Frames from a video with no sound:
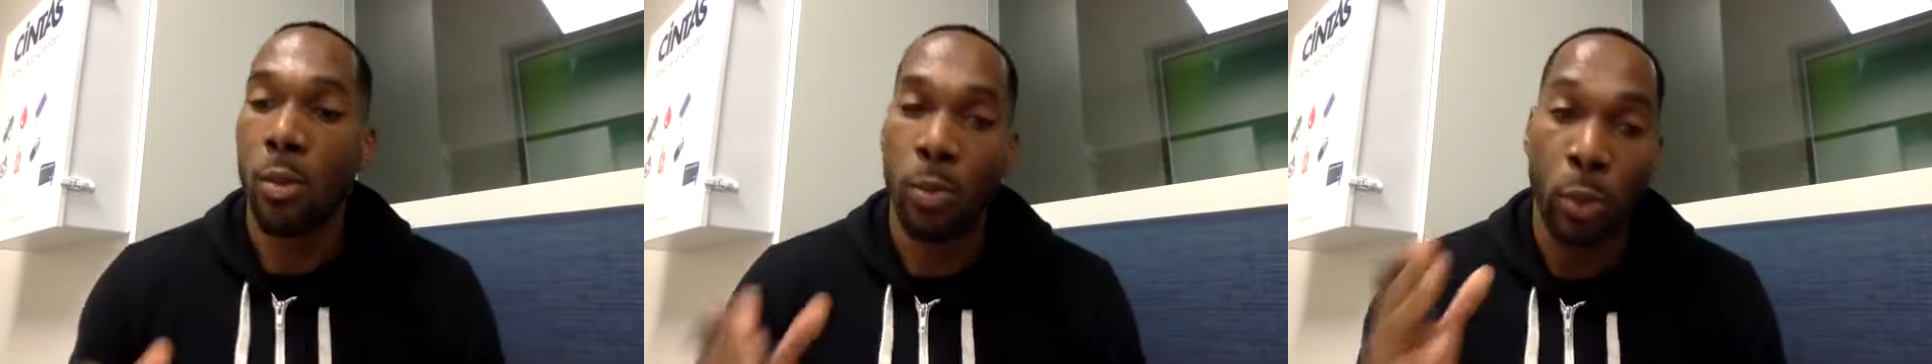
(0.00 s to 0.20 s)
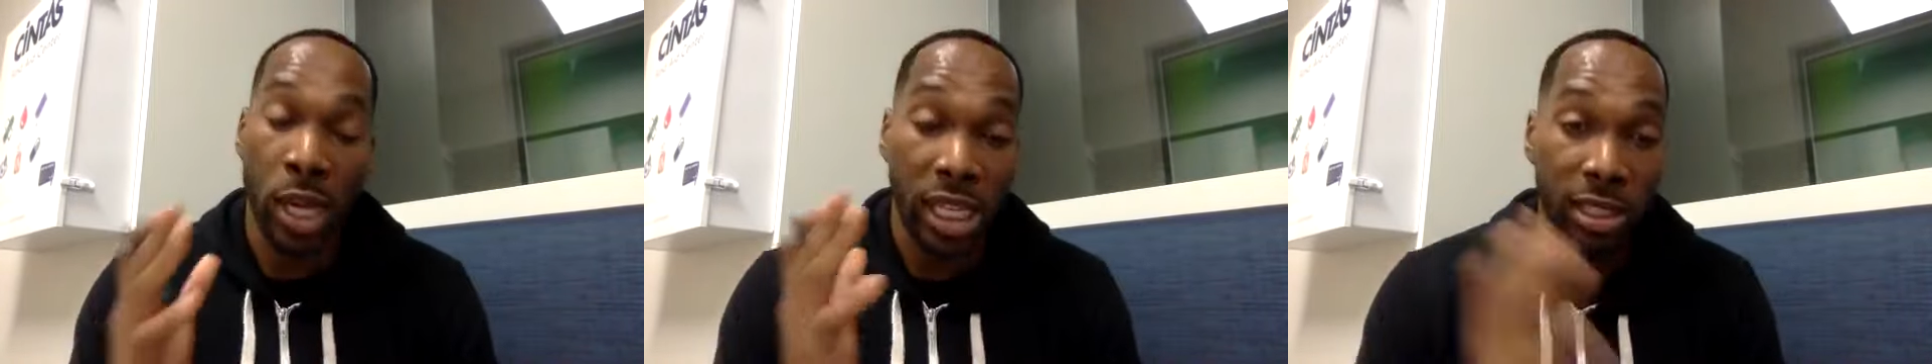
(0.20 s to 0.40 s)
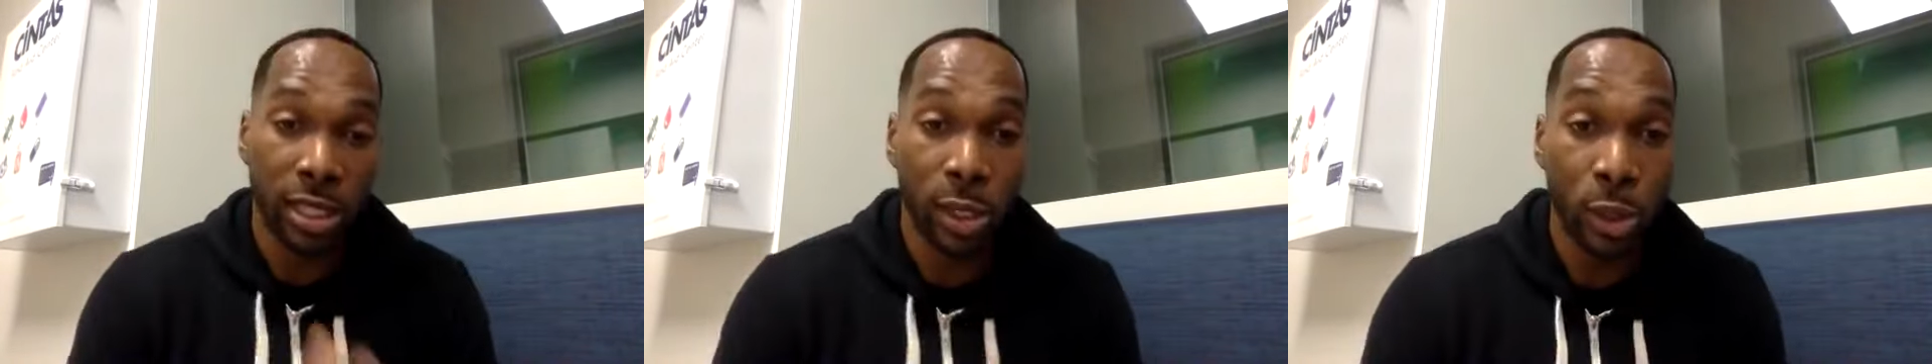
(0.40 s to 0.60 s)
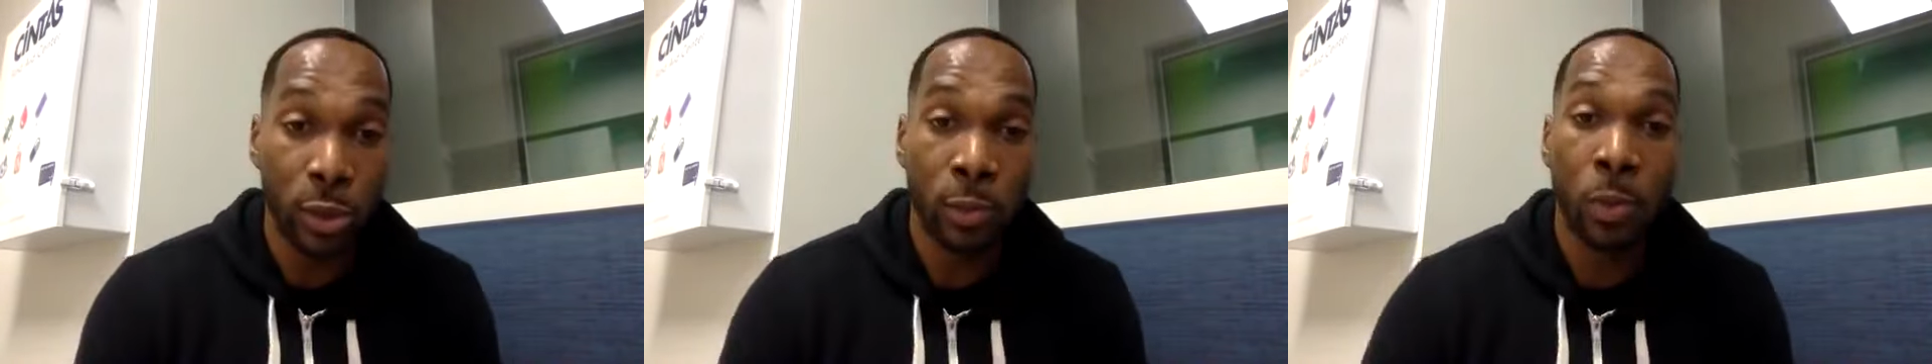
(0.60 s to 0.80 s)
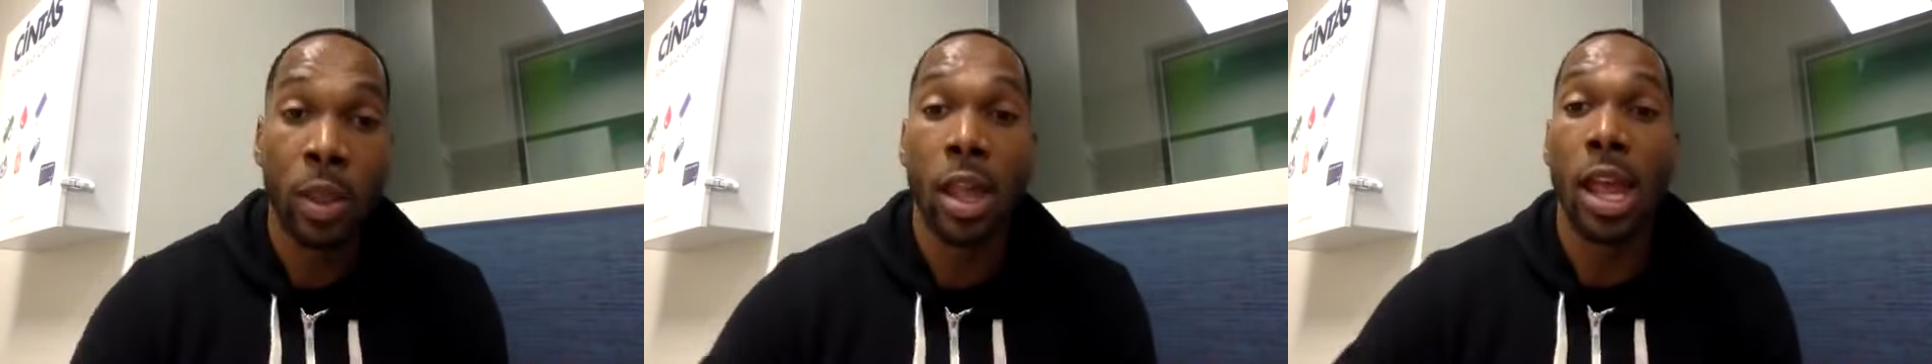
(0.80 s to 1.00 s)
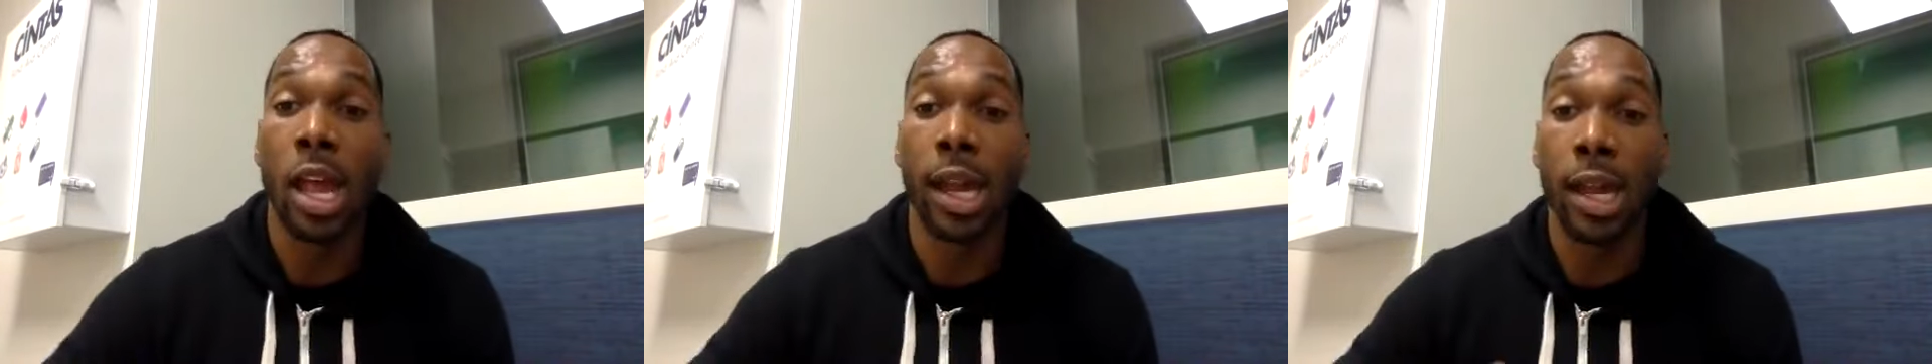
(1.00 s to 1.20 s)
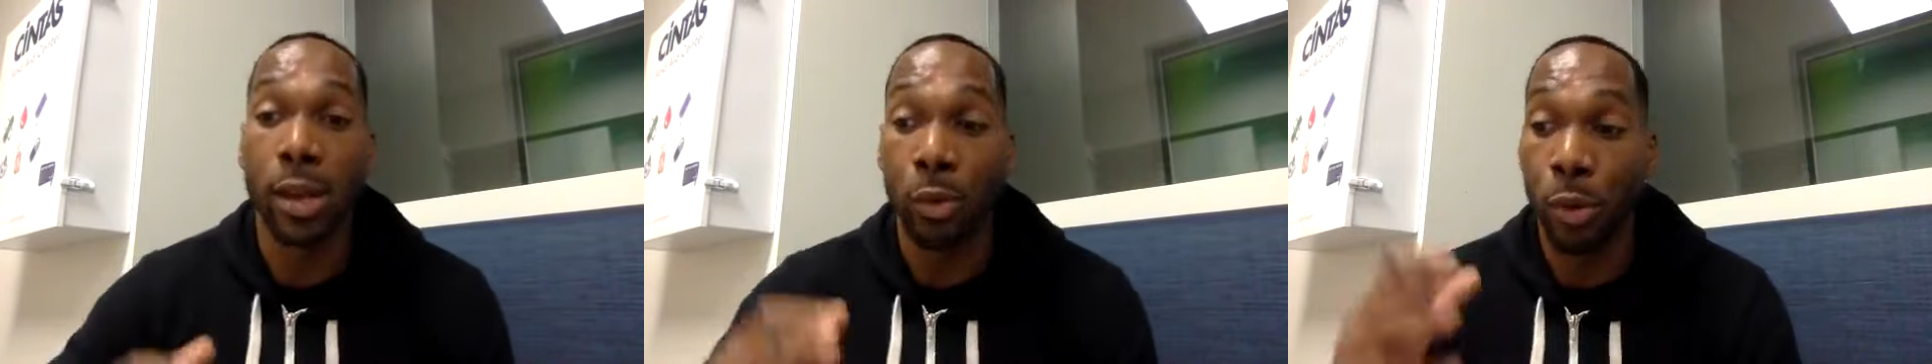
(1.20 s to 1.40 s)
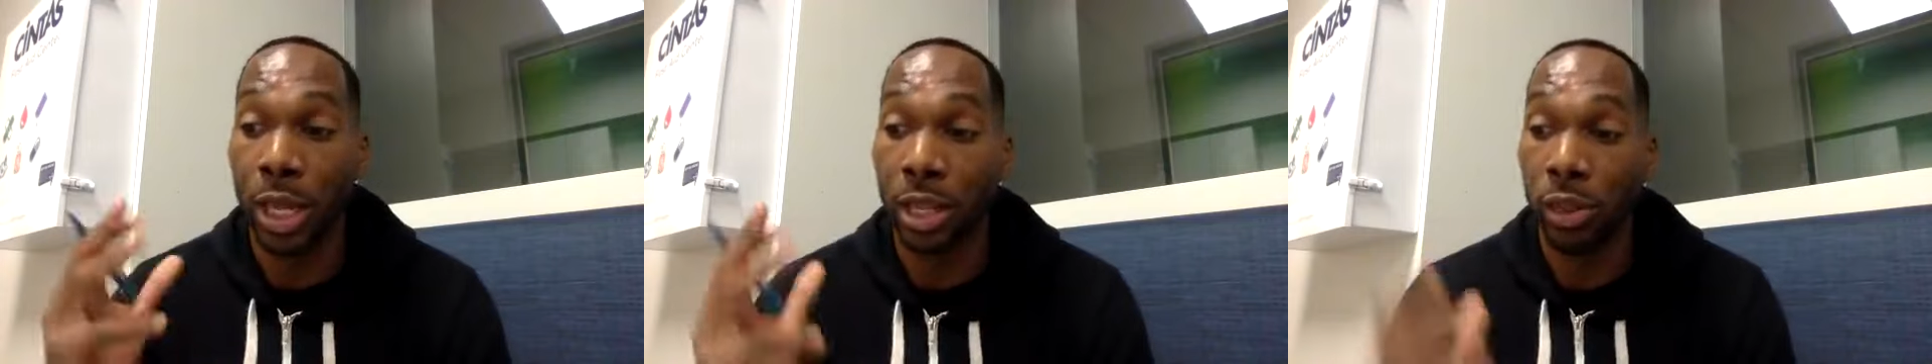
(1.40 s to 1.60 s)
week 2,
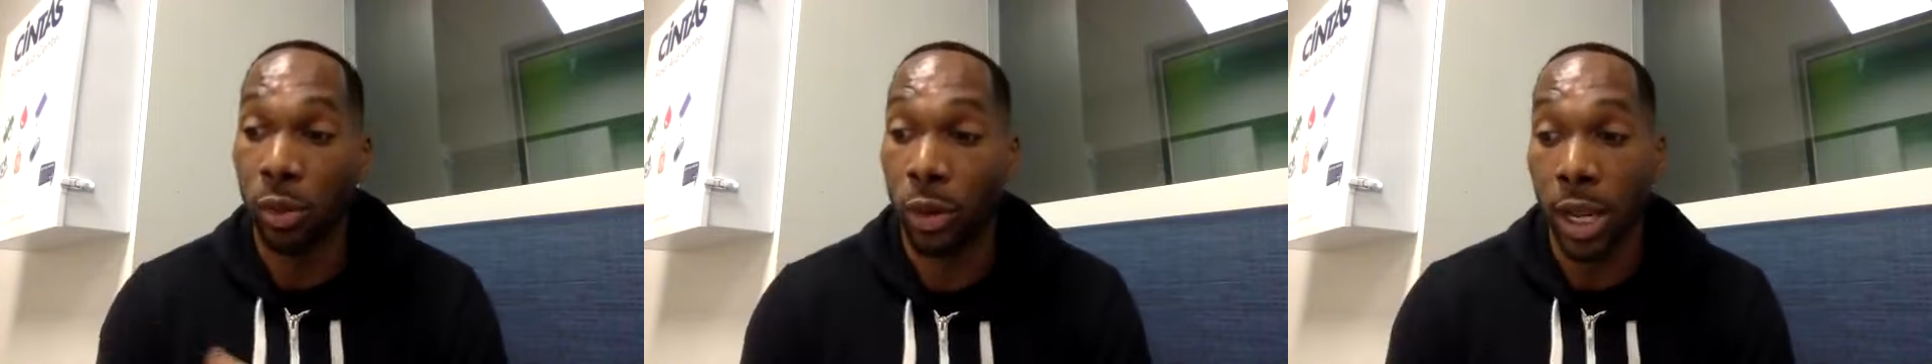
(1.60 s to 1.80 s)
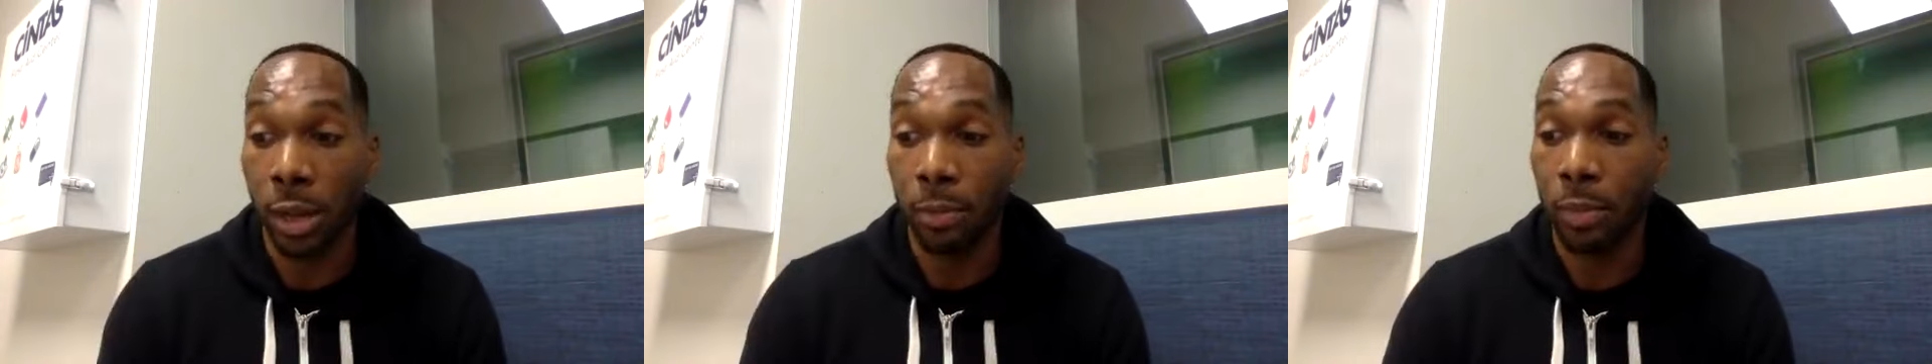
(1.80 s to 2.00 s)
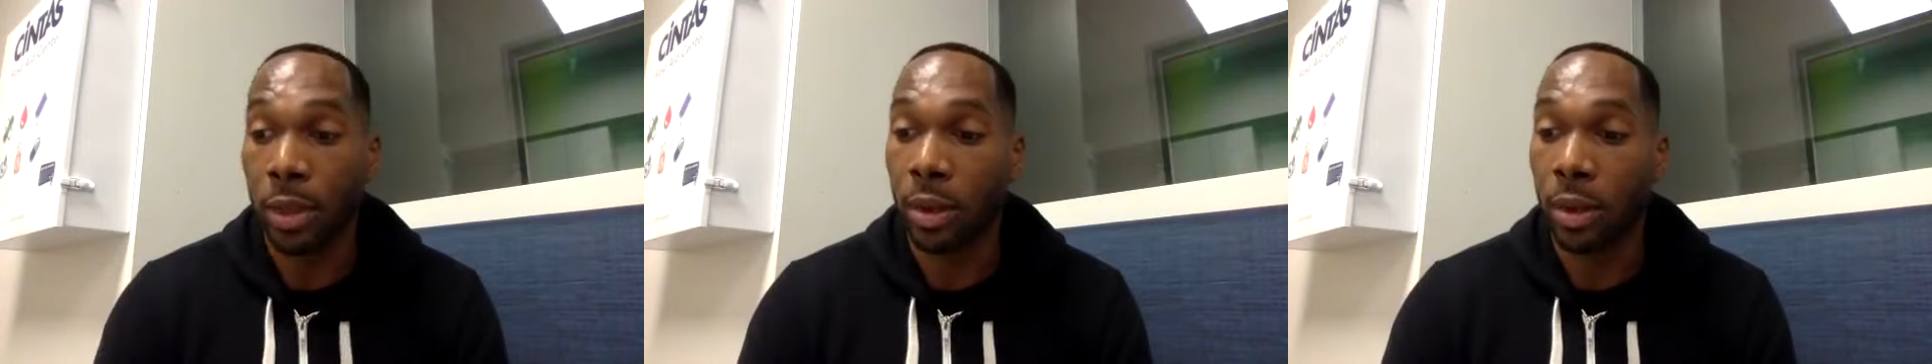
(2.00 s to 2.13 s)
and week 3.